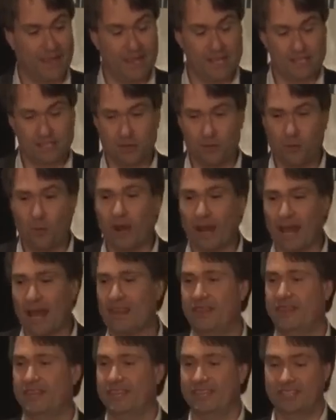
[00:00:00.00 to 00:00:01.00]
So what are
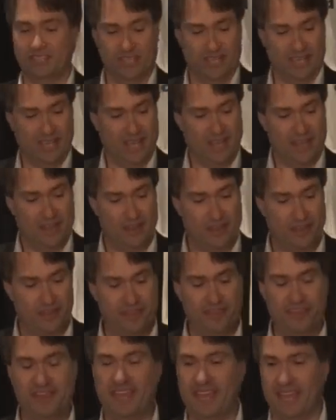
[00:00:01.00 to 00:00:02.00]
these
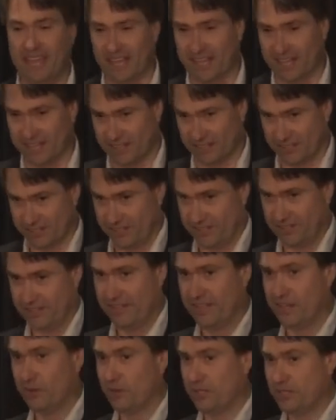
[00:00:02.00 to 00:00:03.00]
things
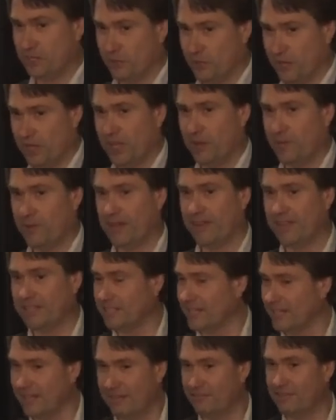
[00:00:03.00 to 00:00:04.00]
that we're talking about? That's
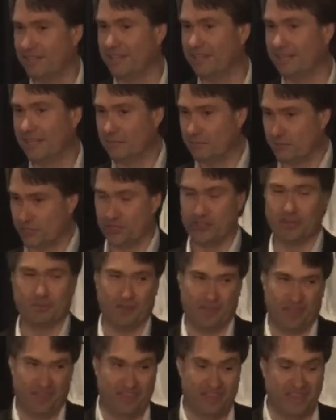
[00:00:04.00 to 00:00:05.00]
a lovely glib term,
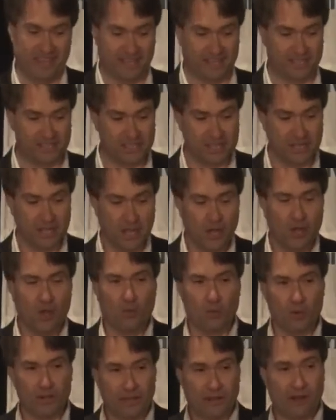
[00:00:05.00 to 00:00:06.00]
things.
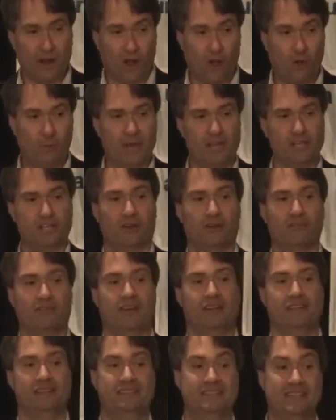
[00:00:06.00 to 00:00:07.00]
Well, there are a whole bunch of
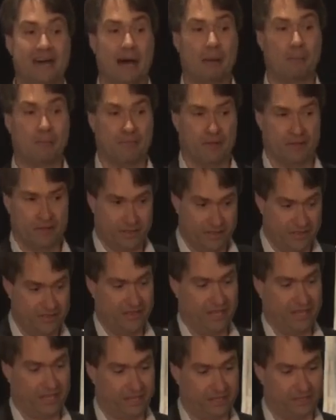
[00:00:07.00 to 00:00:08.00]
dumb
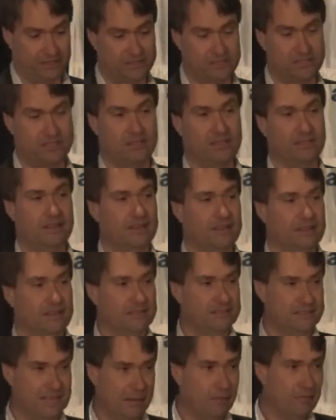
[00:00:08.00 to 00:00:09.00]
things.
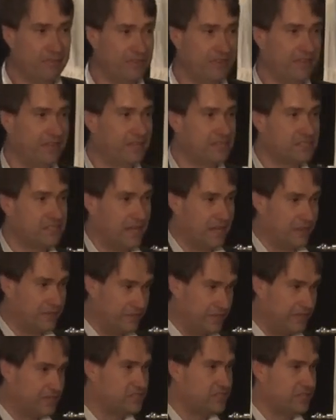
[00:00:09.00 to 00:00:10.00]
Dumb things are
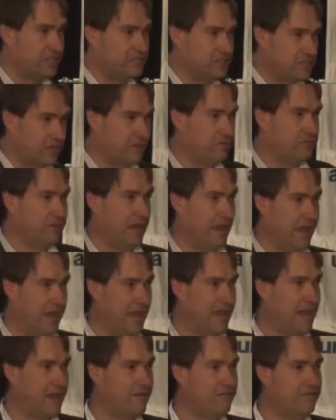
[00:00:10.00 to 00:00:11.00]
things that don't
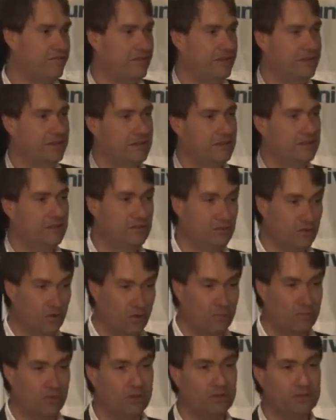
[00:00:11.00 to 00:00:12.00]
have
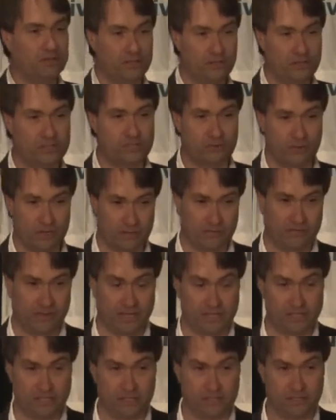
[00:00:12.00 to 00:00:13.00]
normal user
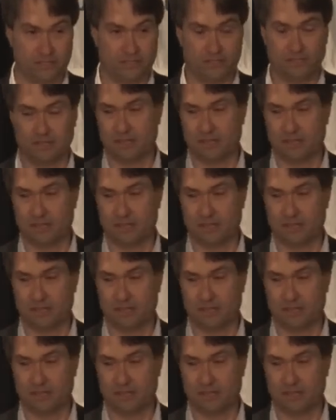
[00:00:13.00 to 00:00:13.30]
interfaces.